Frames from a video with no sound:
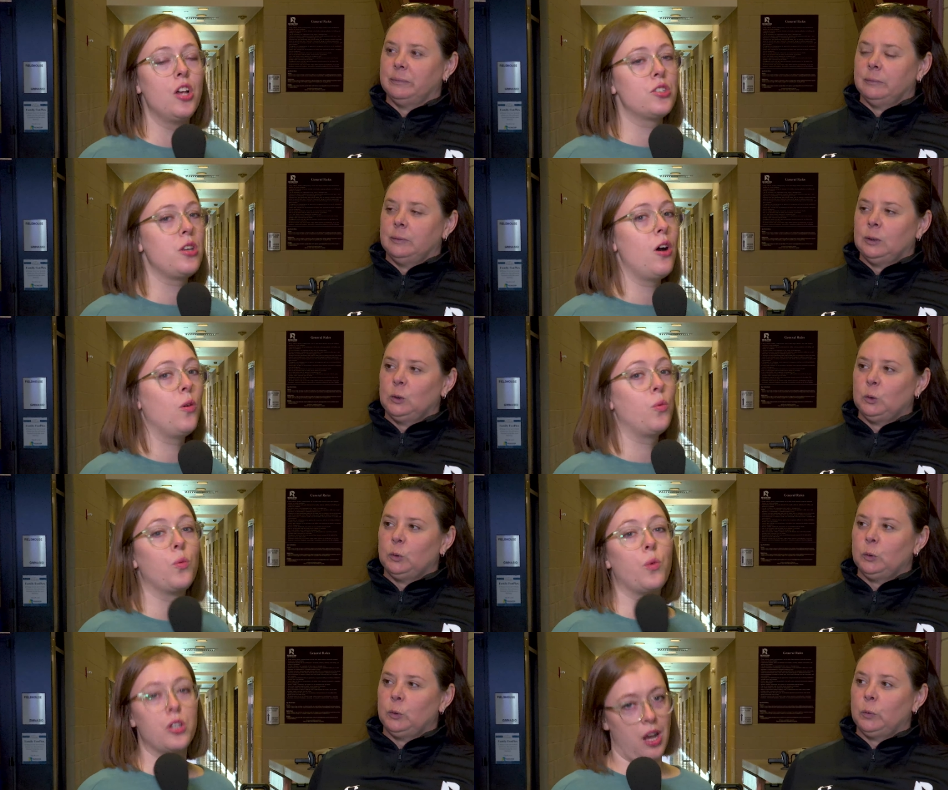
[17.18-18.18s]
Speaker 1: So
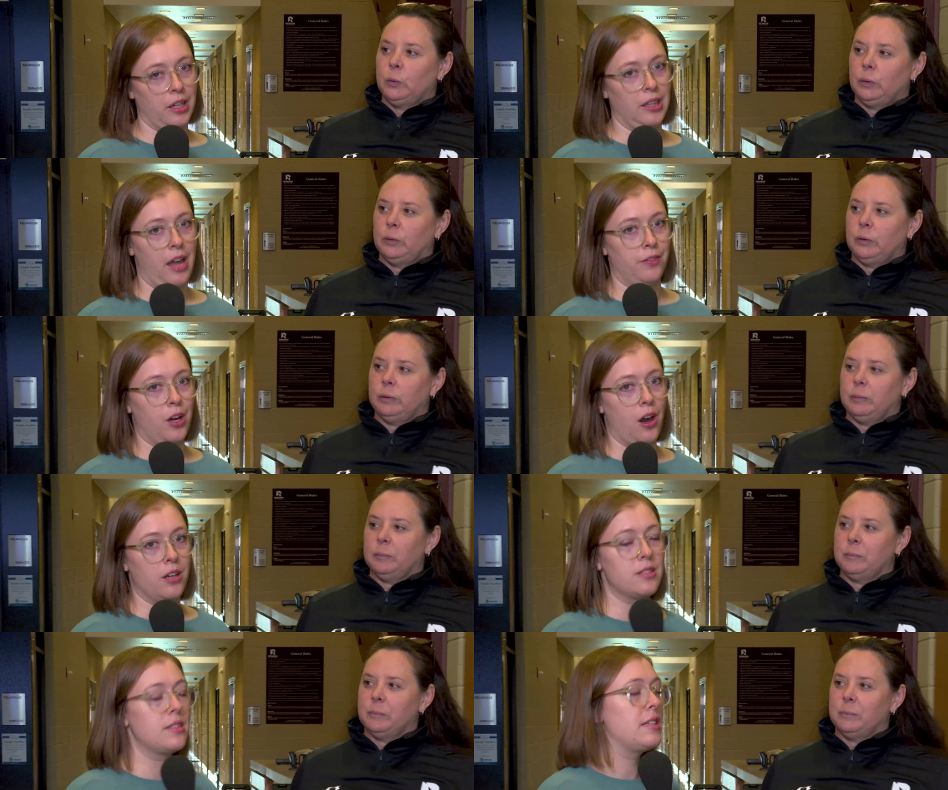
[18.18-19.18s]
we're talking
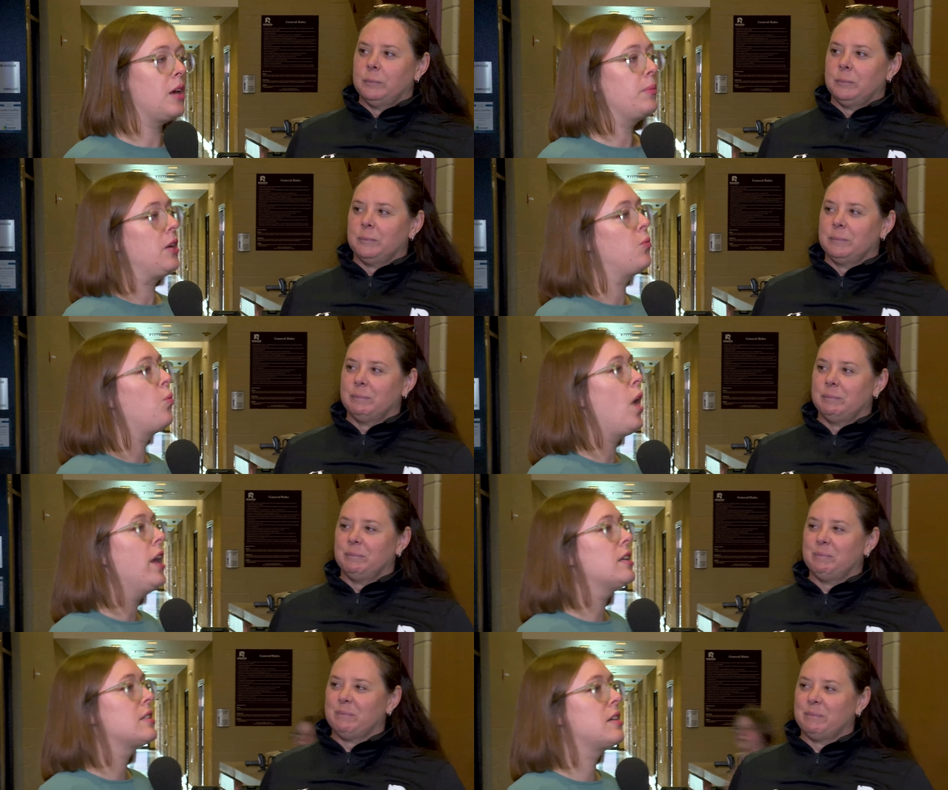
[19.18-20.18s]
lifeguards. Tell me,
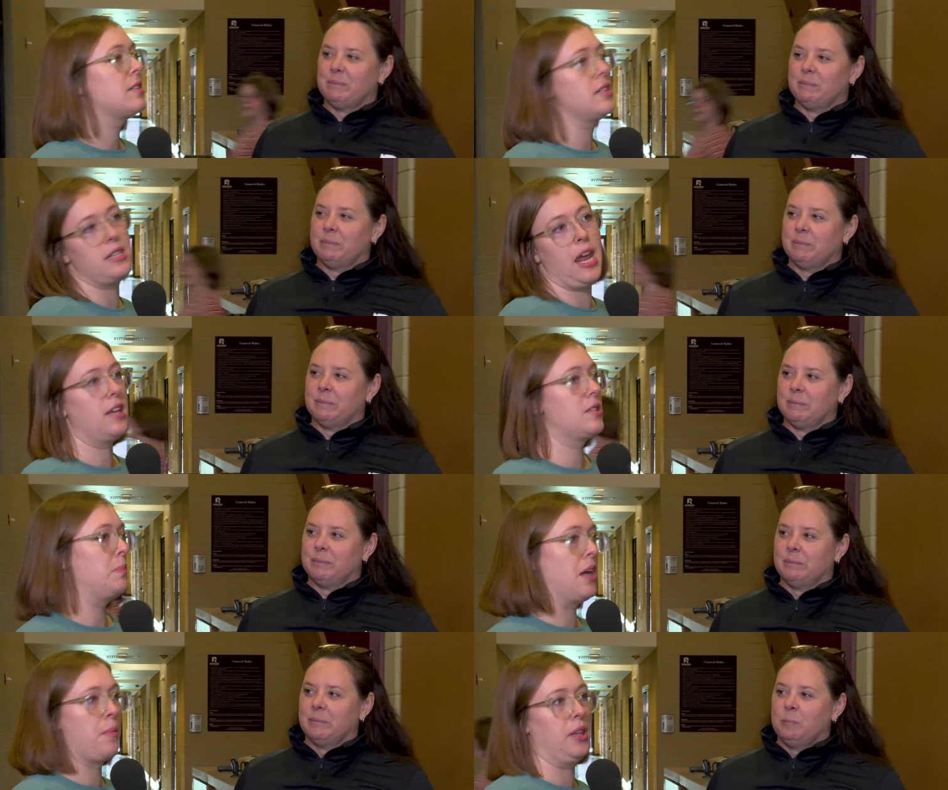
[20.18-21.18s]
what does it take to
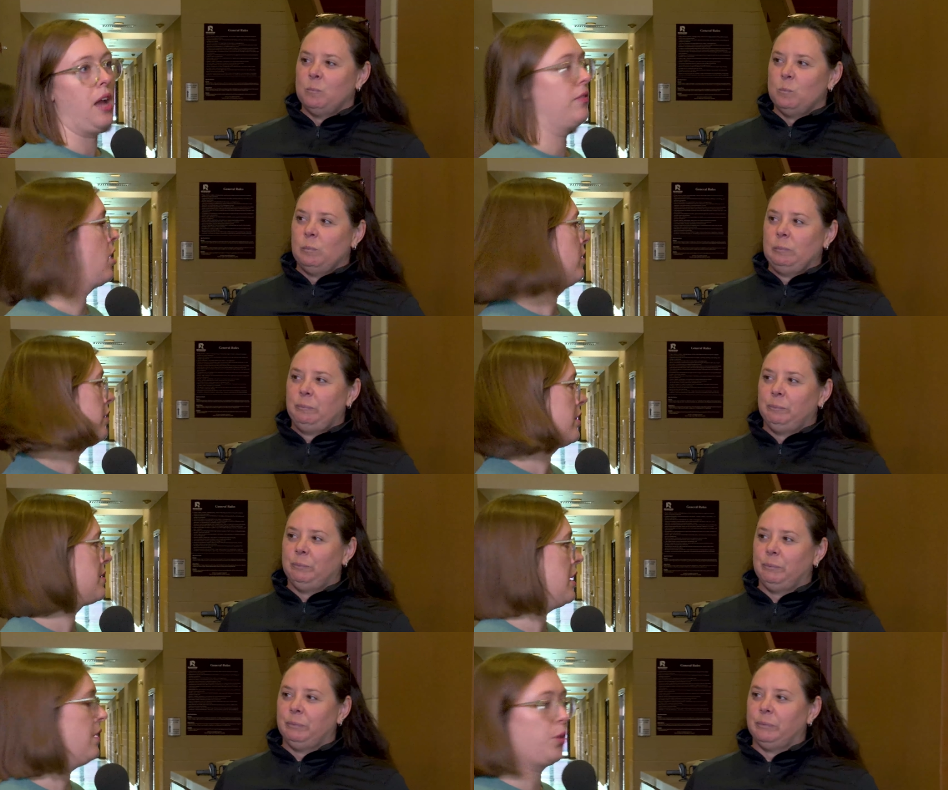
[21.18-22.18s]
become a lifeguard for the
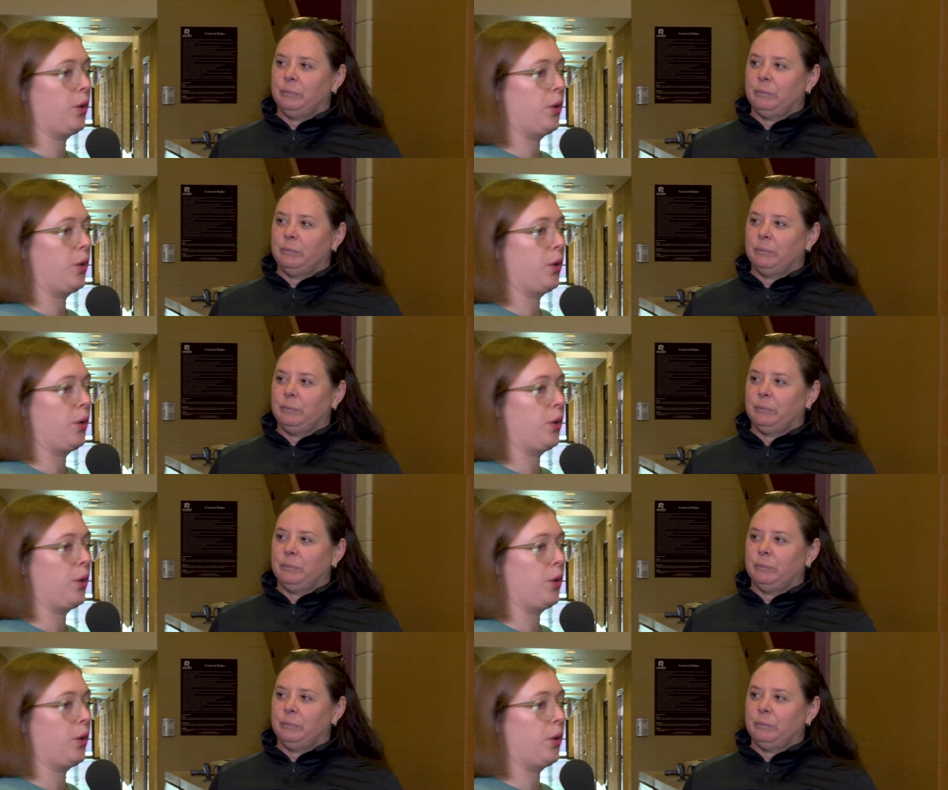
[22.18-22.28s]
city of